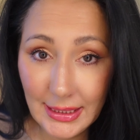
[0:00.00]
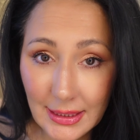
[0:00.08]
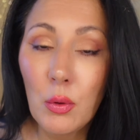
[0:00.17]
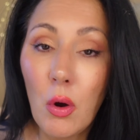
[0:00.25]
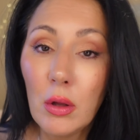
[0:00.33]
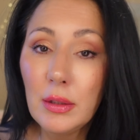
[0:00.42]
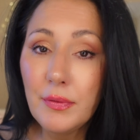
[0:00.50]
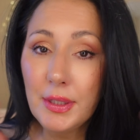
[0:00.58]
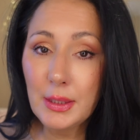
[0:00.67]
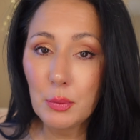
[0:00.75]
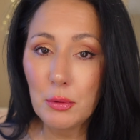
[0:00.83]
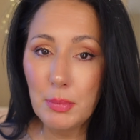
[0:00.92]
So all of
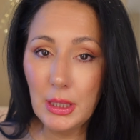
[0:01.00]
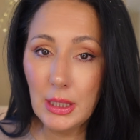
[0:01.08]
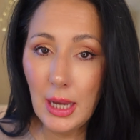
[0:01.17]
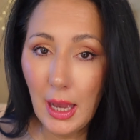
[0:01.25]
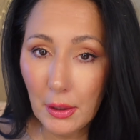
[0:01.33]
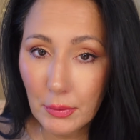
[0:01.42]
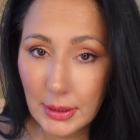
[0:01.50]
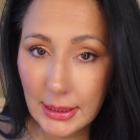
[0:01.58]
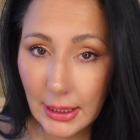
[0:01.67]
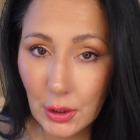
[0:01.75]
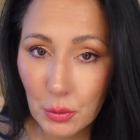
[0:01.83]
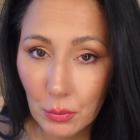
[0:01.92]
this would be
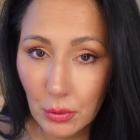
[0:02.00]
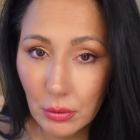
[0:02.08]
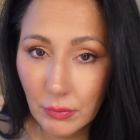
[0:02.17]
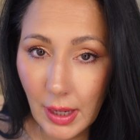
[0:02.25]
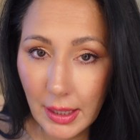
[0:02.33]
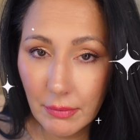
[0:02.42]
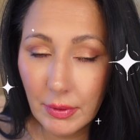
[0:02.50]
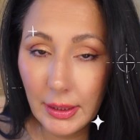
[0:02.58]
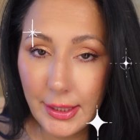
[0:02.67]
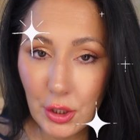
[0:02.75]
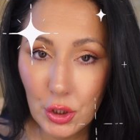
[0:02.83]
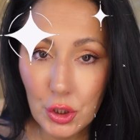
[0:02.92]
heterosexual, right?
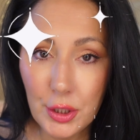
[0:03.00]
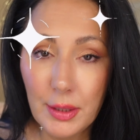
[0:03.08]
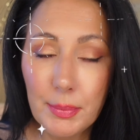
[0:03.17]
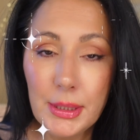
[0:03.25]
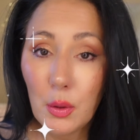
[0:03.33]
Relationships.